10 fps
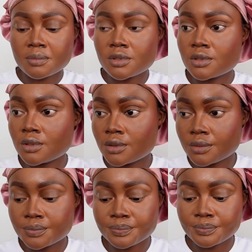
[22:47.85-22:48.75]
So
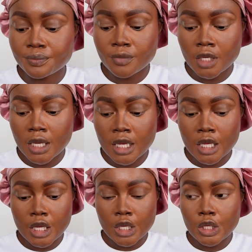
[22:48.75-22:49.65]

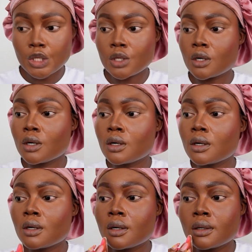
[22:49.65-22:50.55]

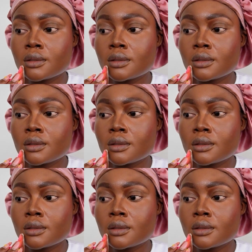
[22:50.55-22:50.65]
yeah,